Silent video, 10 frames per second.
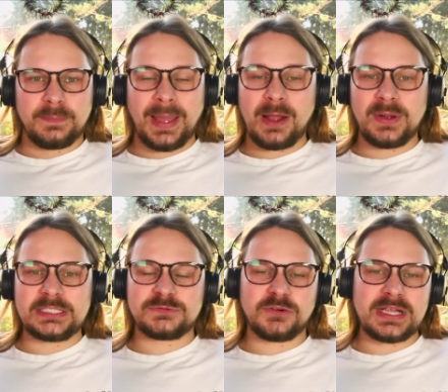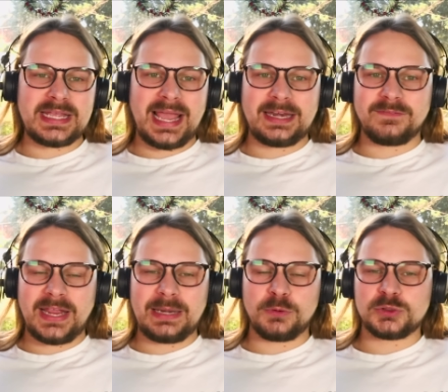Power is free and
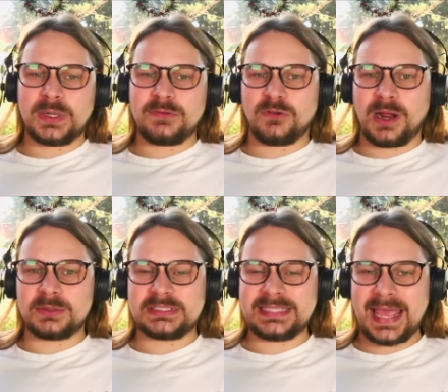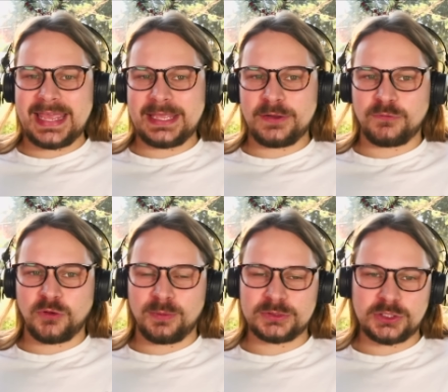available 24 hours a day
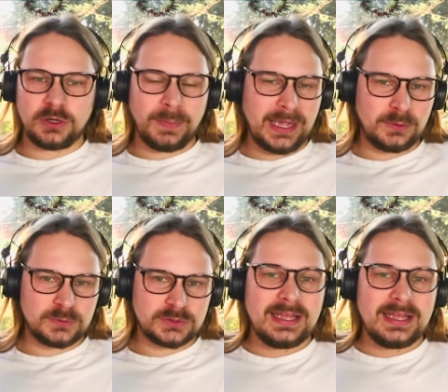from solar panels.